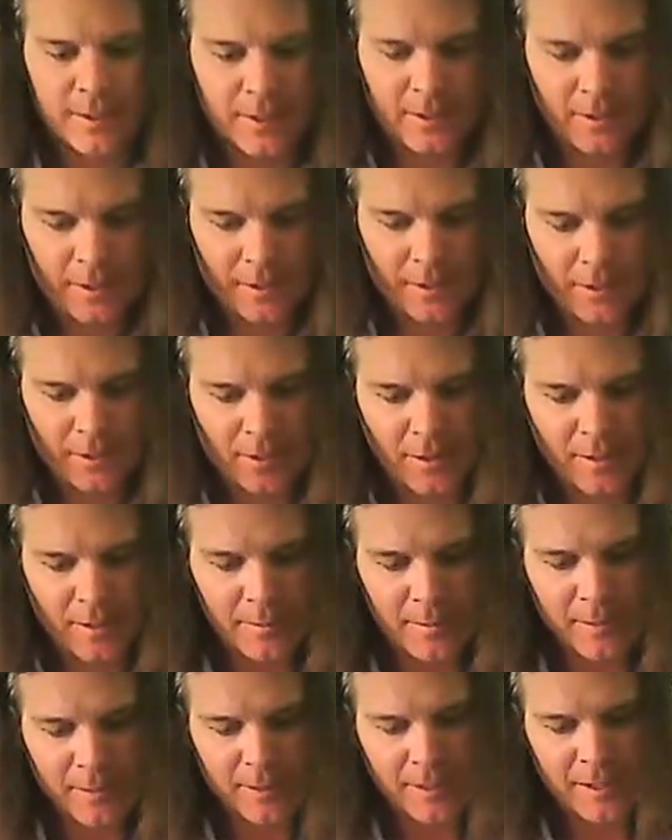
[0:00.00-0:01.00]
you're just scraping
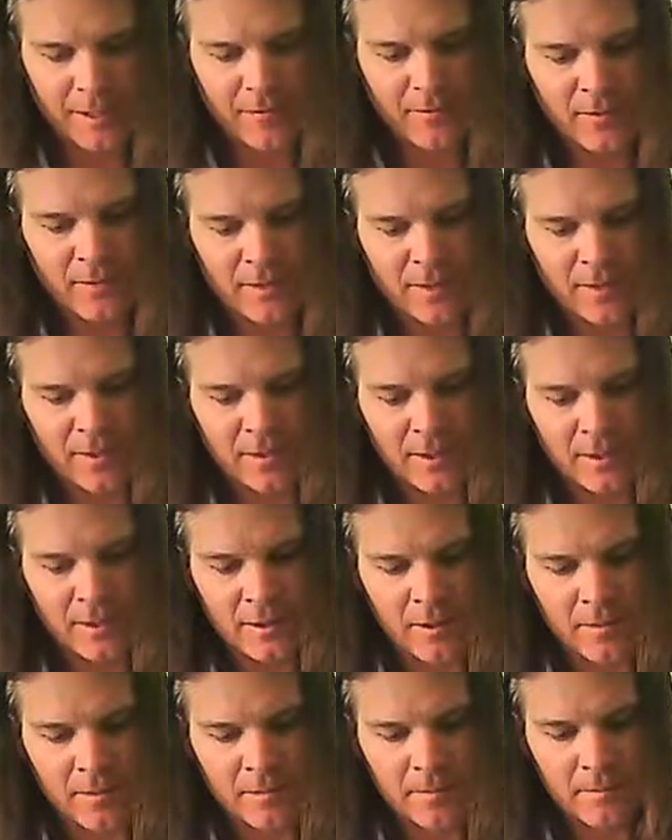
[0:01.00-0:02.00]
all that fuzz
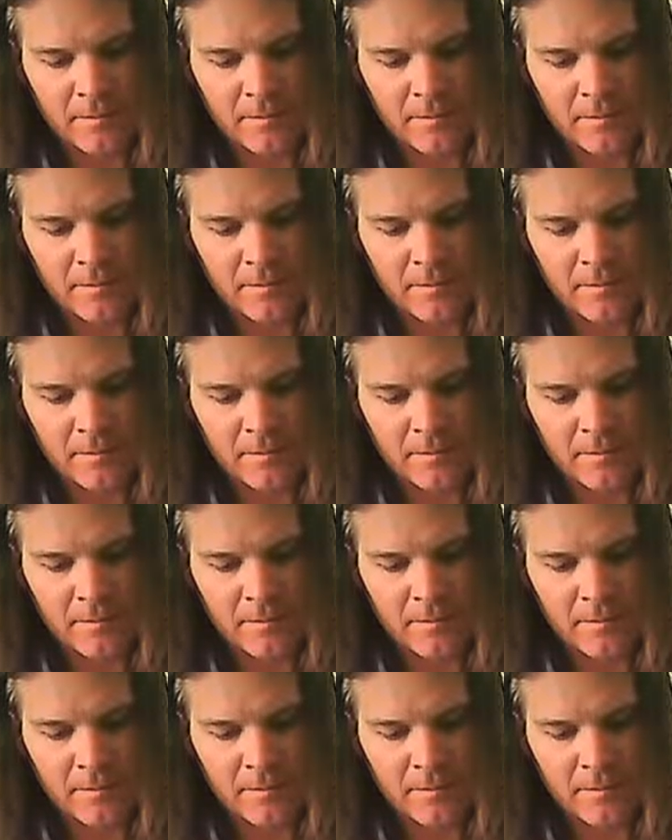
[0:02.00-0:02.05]
off,